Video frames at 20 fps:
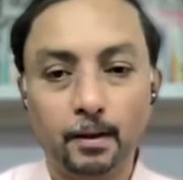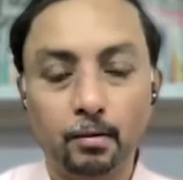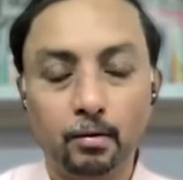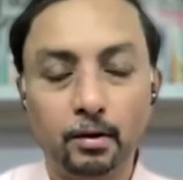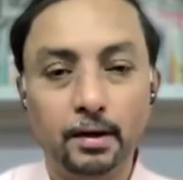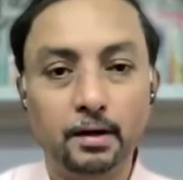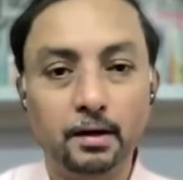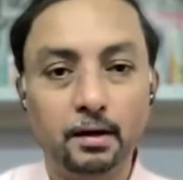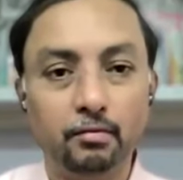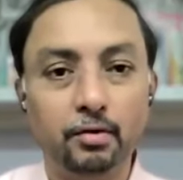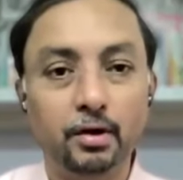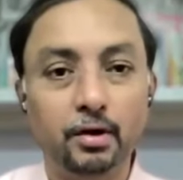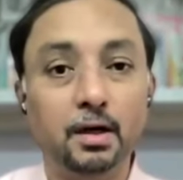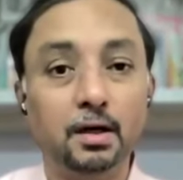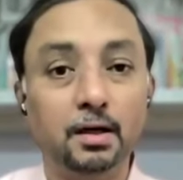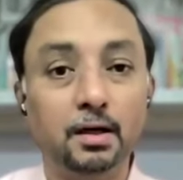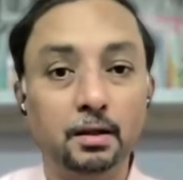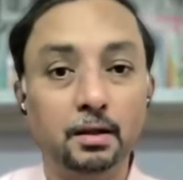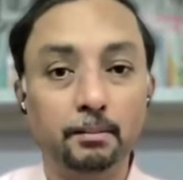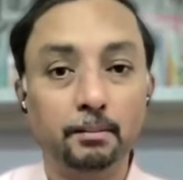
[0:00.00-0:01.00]
All right, and we
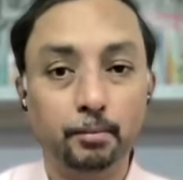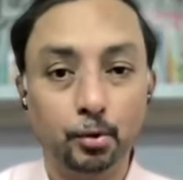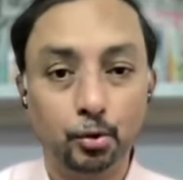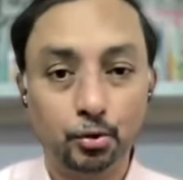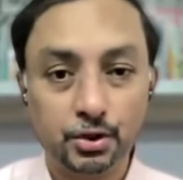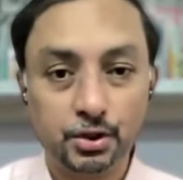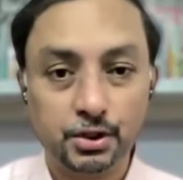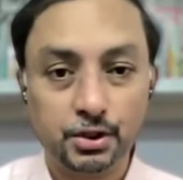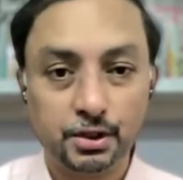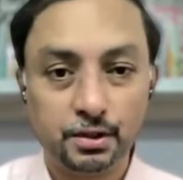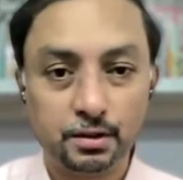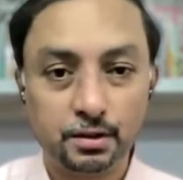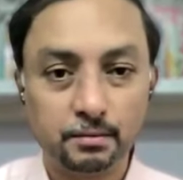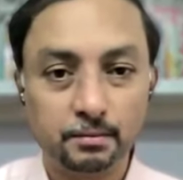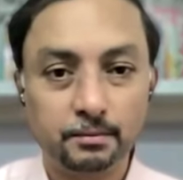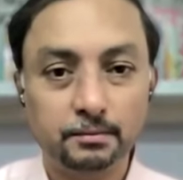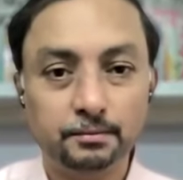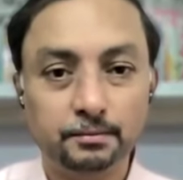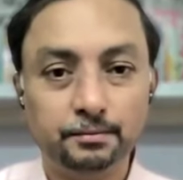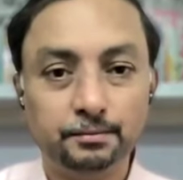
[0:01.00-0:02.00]
learned the posture